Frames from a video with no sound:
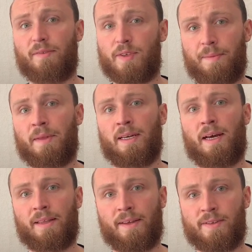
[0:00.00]
of something
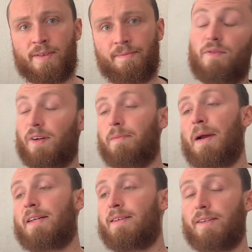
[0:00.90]
like this. Phil
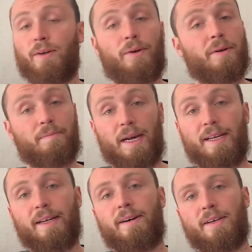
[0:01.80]
Betancourt made
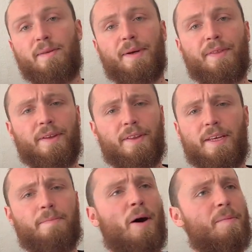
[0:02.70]
an argument that
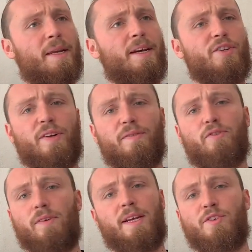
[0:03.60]
the population of
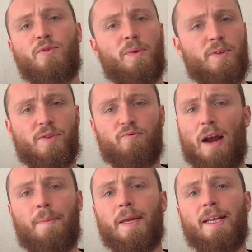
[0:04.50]
Greece was
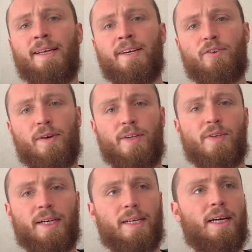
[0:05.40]
rapidly
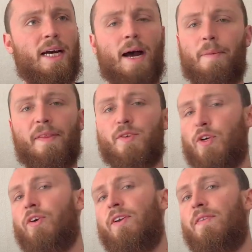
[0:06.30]
increasing, and by the
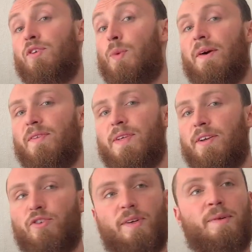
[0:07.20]
turn of the 12th
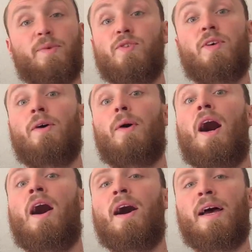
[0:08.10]
century it was so
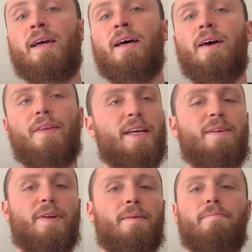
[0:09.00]
high that
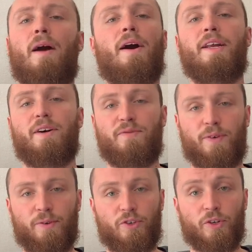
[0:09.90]
even a minor
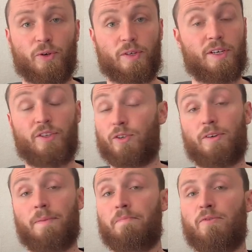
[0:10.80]
food shortage or
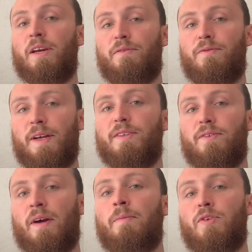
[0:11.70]
a brief
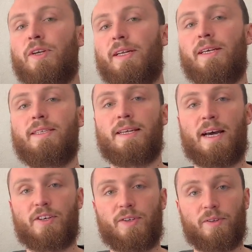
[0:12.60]
interruption in
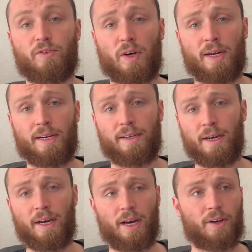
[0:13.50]
international trade
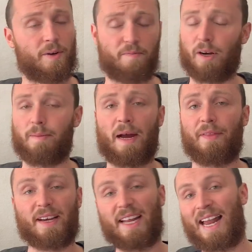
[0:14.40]
could bring about
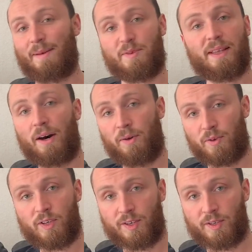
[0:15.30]
the collapse of the whole
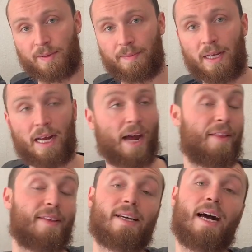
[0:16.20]
system, and
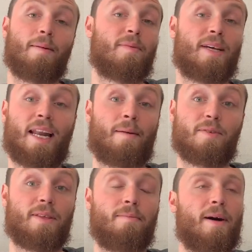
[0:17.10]
that the collapse
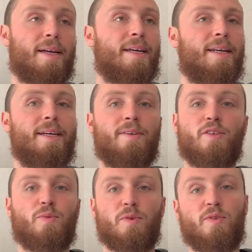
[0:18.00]
of the
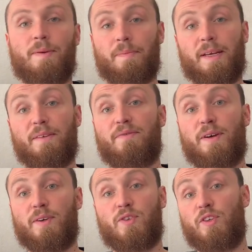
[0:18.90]
Mycenaeans was simply the
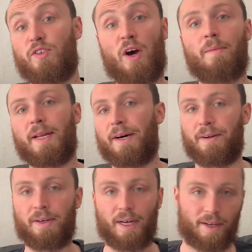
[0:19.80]
first
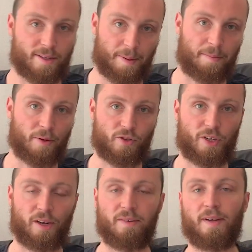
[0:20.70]
domino to be pushed
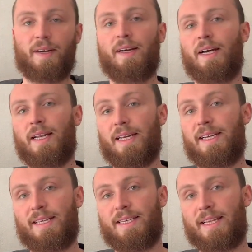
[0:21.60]
over,
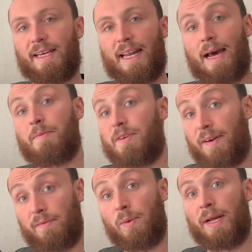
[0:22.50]
leading to the collapse of
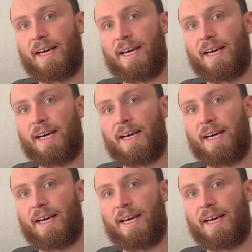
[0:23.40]
everyone